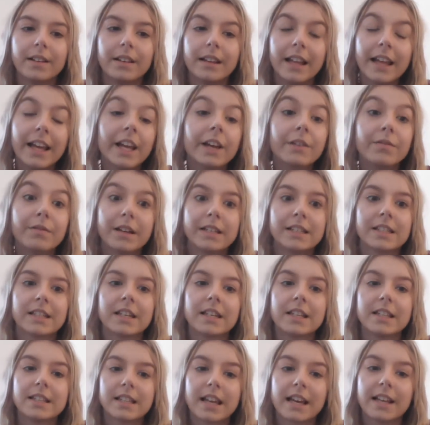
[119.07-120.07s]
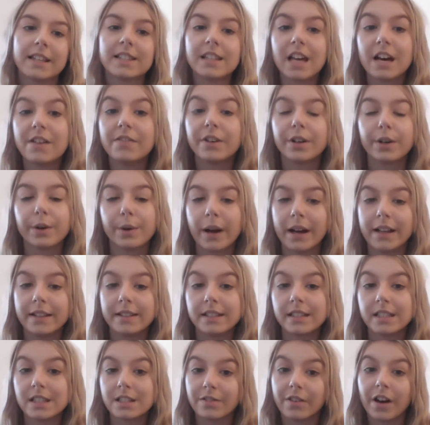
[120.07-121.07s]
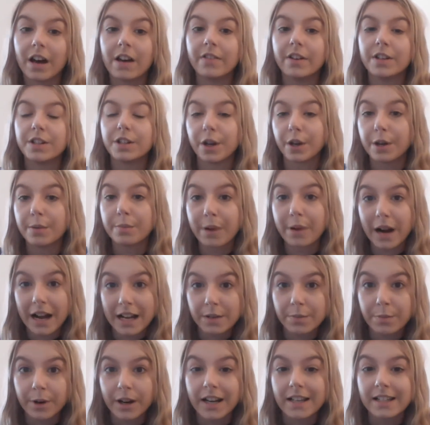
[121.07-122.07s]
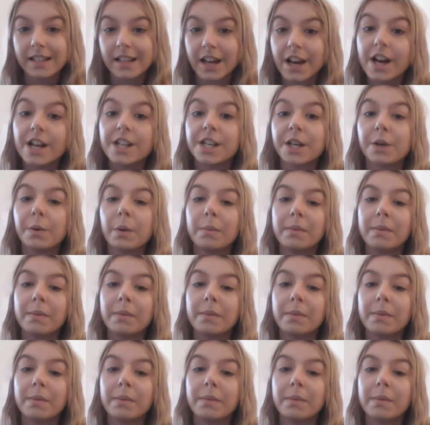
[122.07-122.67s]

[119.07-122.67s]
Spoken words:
Lincoln resident and cervical cancer survivor Donna Bradbury is urging